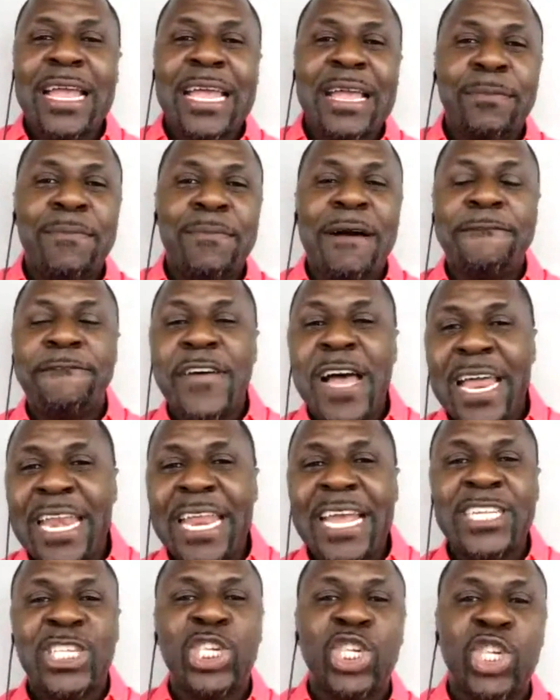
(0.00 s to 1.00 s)
My
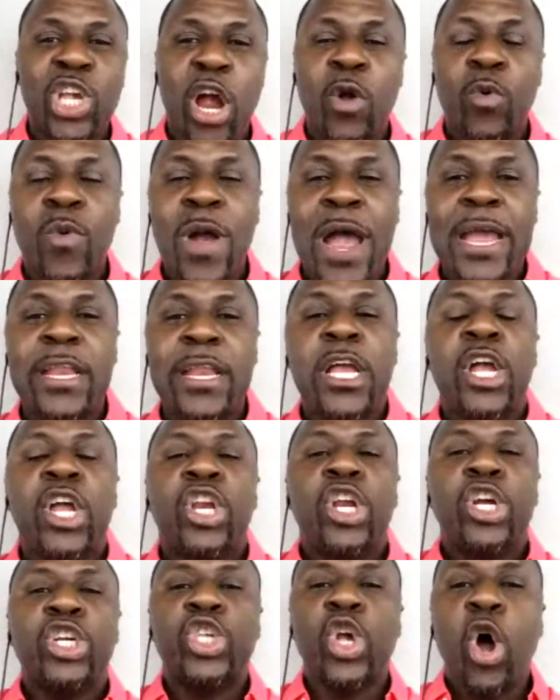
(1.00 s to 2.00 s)
finances aren't right.
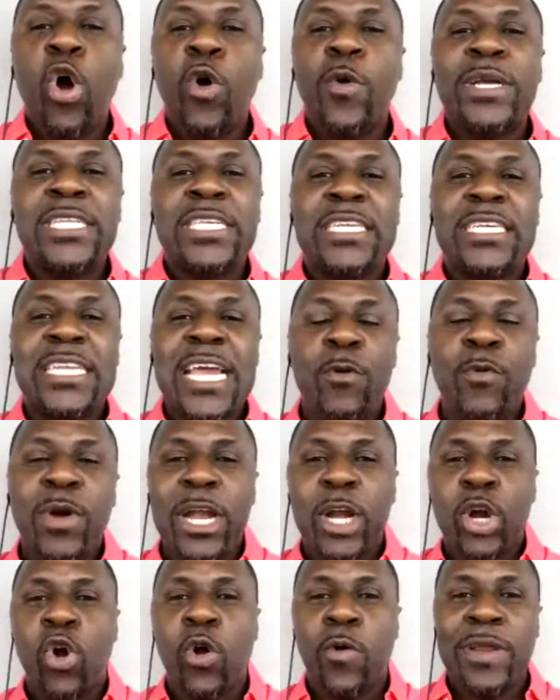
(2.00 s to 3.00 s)
There's always a
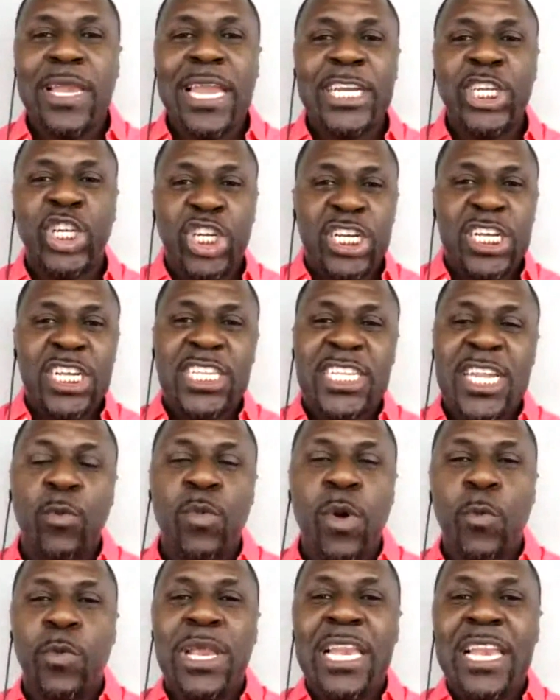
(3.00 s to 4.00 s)
direct correlation, because then
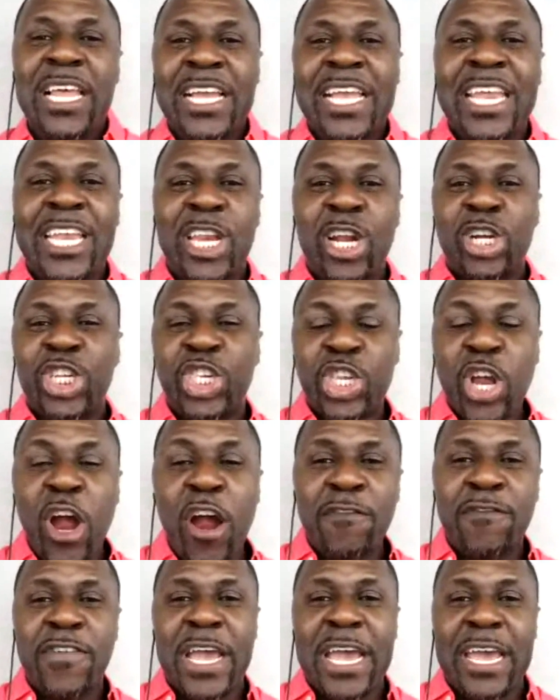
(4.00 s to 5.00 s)
when we look at their
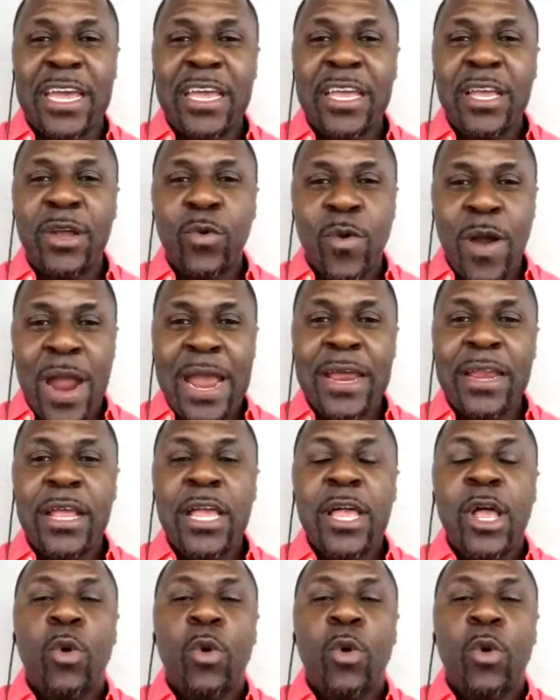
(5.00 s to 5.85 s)
survey, right?